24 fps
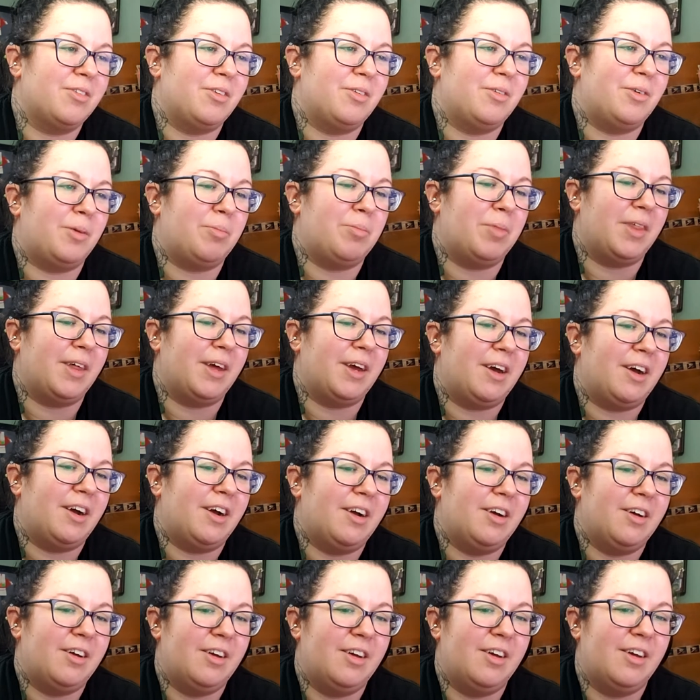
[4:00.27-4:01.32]
to up
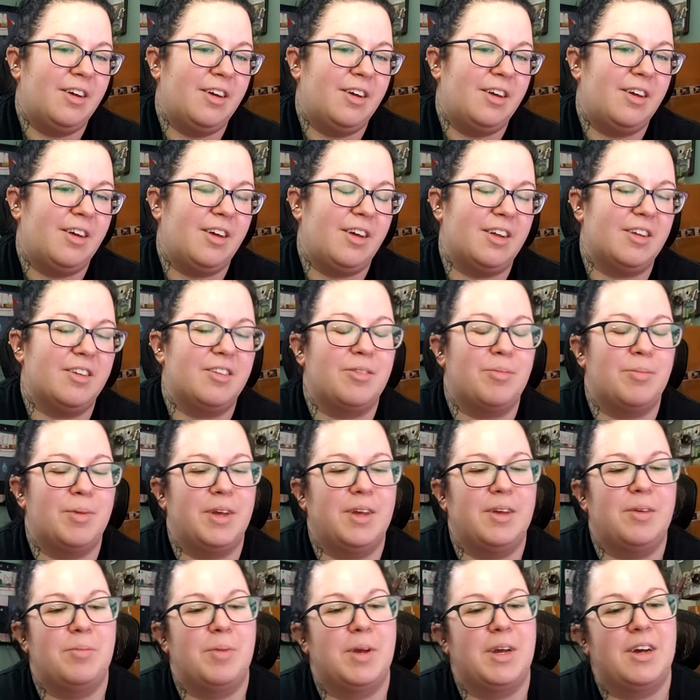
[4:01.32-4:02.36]
there, and it's
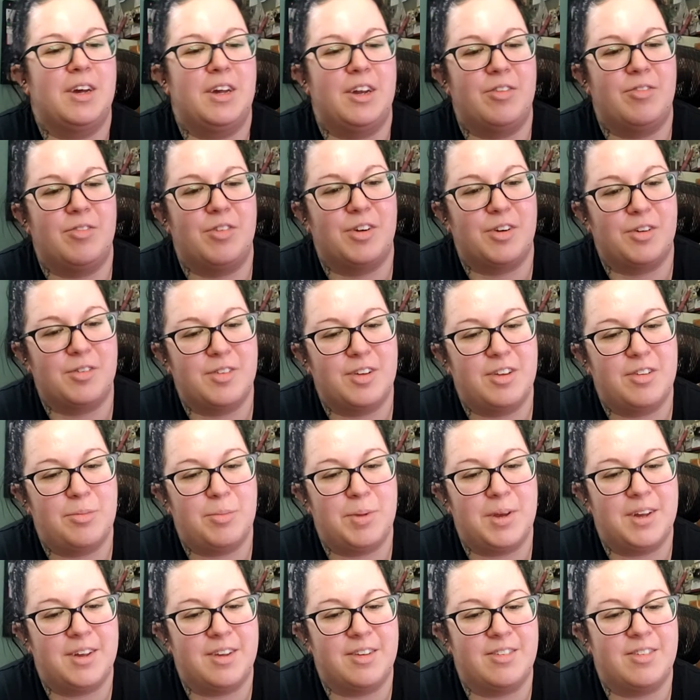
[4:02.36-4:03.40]
making me kind of nervous
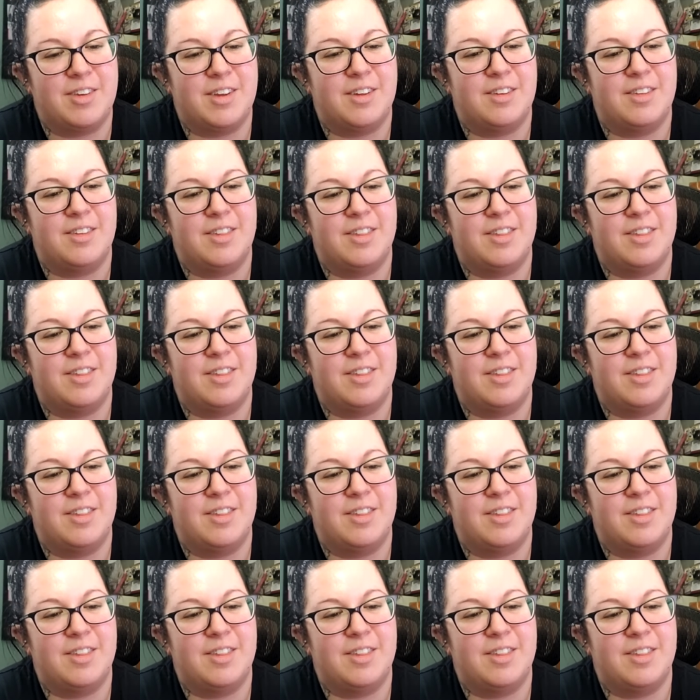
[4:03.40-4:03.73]
because